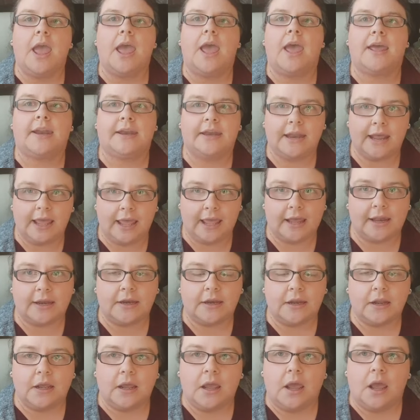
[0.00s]
and
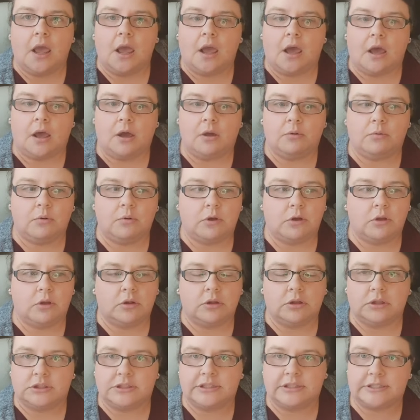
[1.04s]
then I
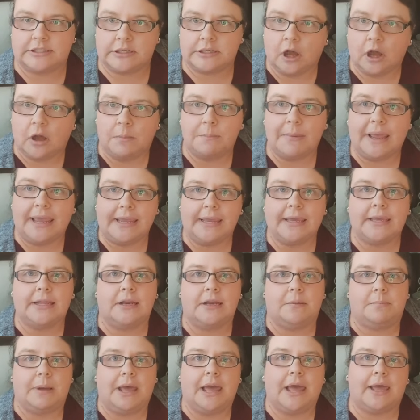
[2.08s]
will start making
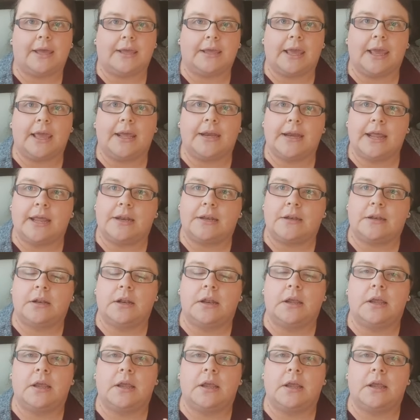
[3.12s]
the bag, and then